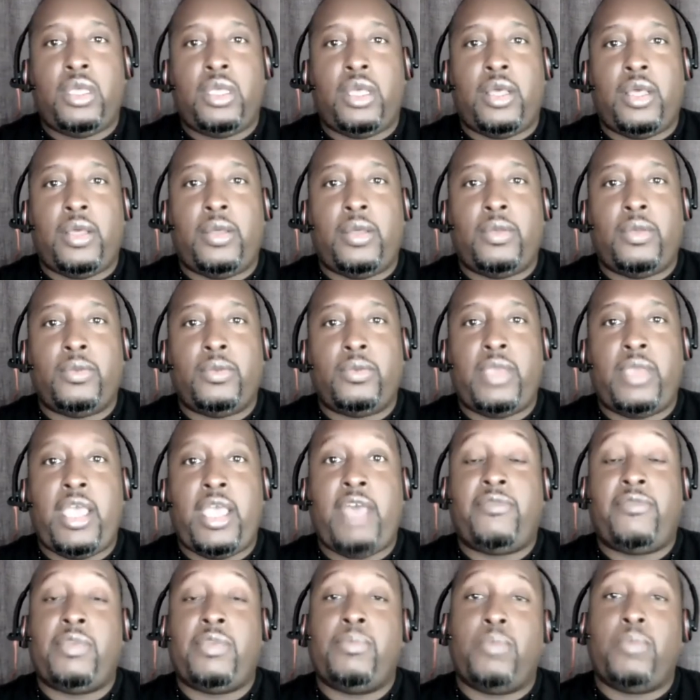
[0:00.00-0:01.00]
uh, we
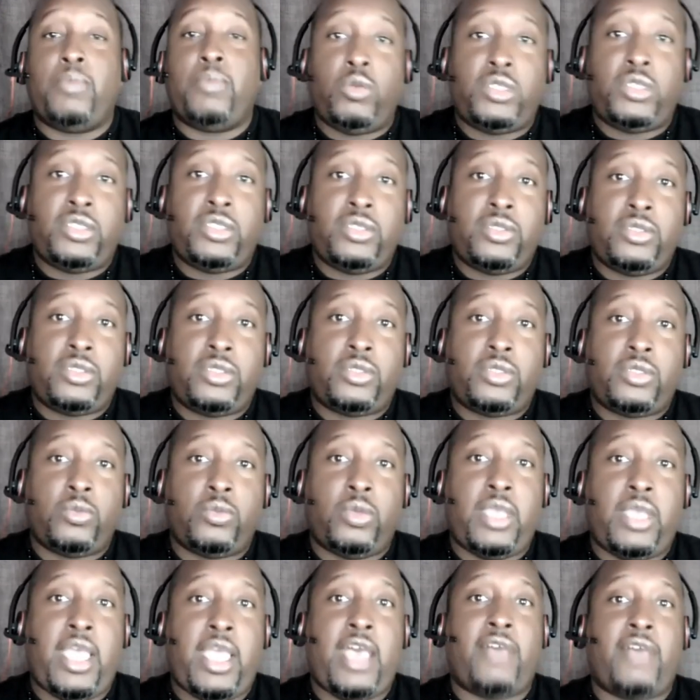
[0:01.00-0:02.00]
have emotions,
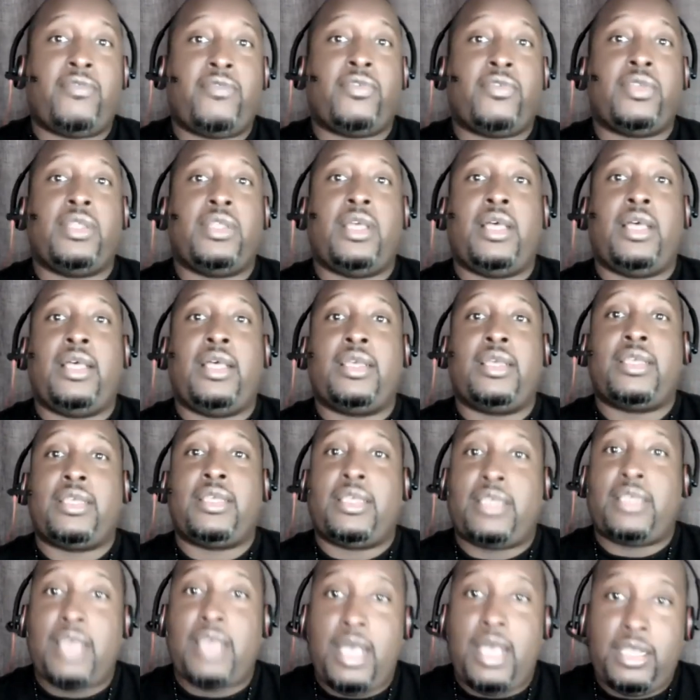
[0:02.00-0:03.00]
we have uh,
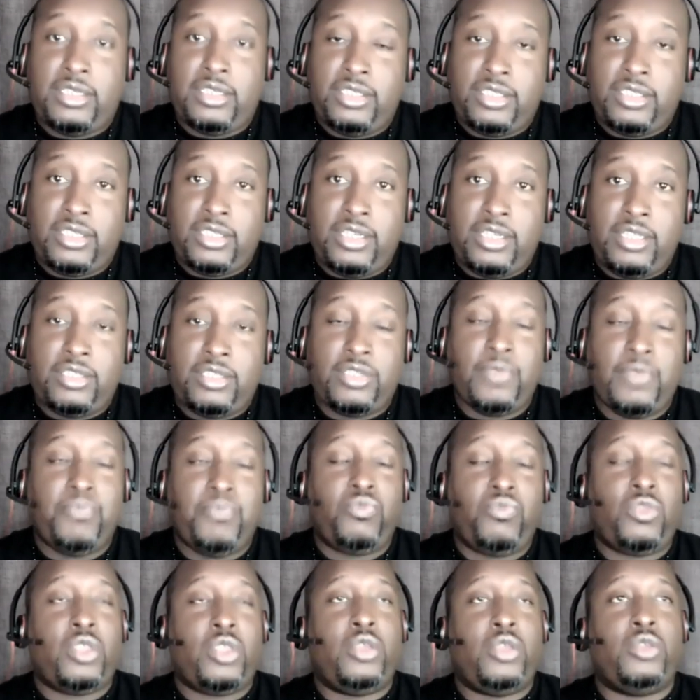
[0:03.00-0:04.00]
consciousness,
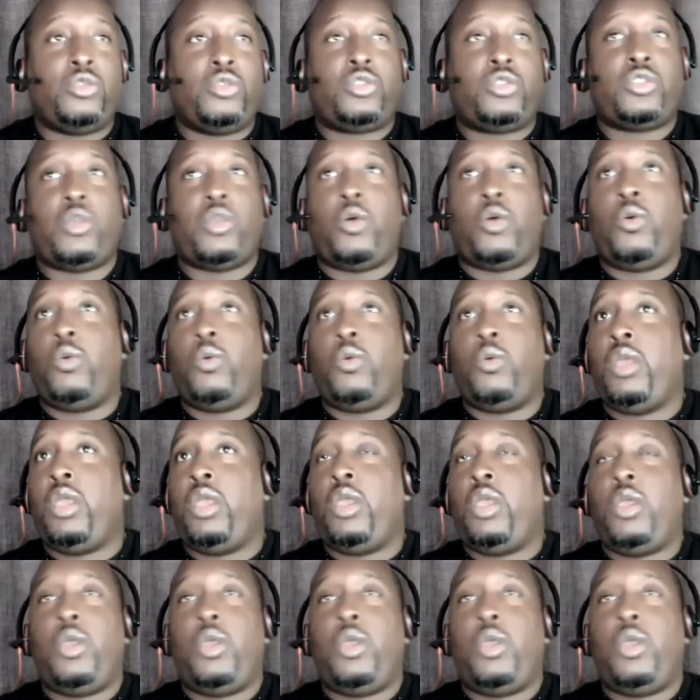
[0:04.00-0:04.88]
and so